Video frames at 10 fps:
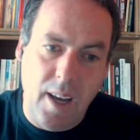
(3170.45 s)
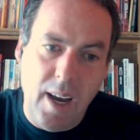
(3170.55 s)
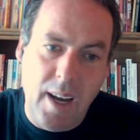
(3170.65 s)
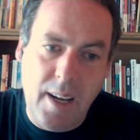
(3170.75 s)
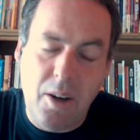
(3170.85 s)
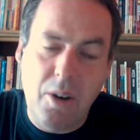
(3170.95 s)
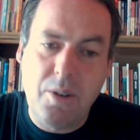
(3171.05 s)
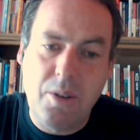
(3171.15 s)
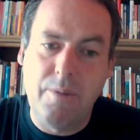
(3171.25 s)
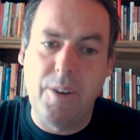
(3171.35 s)
And I had
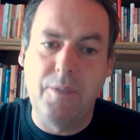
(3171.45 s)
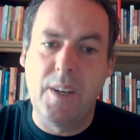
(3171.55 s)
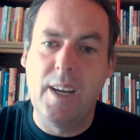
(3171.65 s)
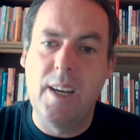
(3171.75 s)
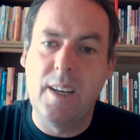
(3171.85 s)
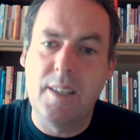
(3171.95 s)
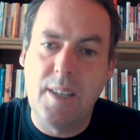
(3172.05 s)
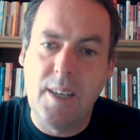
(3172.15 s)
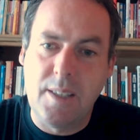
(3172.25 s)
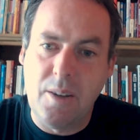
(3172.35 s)
150
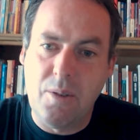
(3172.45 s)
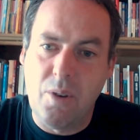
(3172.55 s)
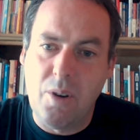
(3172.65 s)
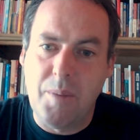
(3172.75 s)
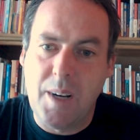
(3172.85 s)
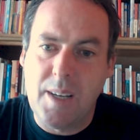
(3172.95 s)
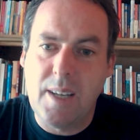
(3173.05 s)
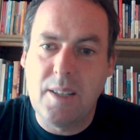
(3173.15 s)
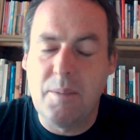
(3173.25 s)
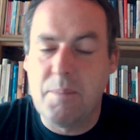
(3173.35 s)
ENTs in the room. And I
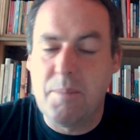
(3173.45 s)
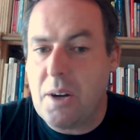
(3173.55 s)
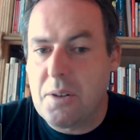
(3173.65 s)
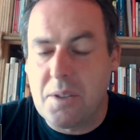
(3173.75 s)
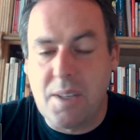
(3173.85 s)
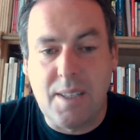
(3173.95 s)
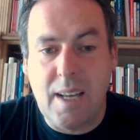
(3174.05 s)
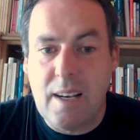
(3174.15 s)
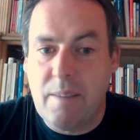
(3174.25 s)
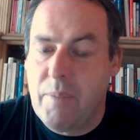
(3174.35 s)
said to some doctors, I
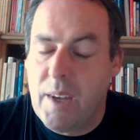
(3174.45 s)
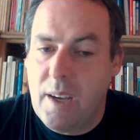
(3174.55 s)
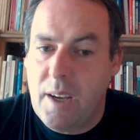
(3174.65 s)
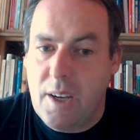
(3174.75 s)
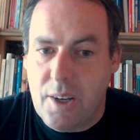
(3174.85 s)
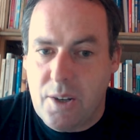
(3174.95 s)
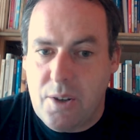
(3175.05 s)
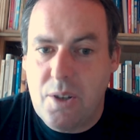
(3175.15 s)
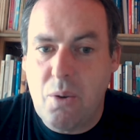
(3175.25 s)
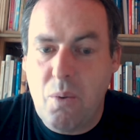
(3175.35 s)
said,
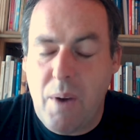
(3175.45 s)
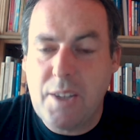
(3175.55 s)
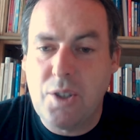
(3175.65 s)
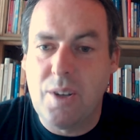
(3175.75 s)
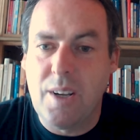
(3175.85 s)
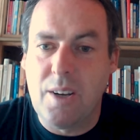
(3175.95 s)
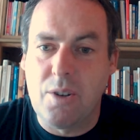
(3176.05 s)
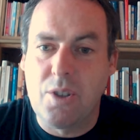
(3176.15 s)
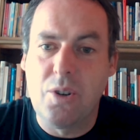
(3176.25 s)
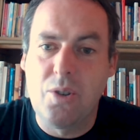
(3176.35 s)
There's no question that your
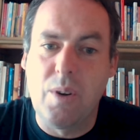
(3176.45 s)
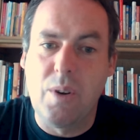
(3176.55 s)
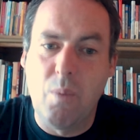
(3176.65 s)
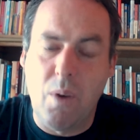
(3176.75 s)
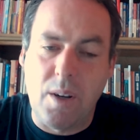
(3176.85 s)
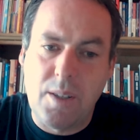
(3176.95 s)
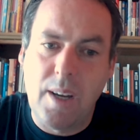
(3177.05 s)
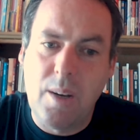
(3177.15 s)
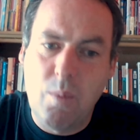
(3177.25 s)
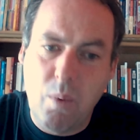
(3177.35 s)
surgery works.
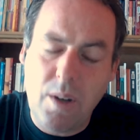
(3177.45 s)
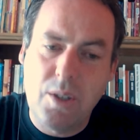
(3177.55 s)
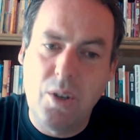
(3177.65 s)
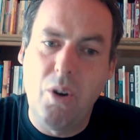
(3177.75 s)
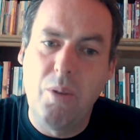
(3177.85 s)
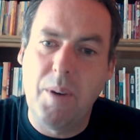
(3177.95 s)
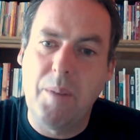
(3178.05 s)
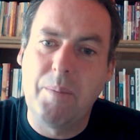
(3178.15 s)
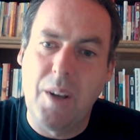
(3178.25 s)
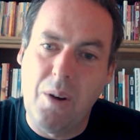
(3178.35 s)
It works to open
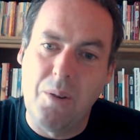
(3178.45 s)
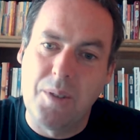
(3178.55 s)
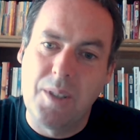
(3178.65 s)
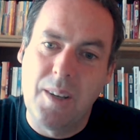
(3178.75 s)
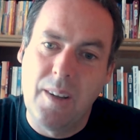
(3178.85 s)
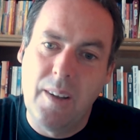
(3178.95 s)
up the nose.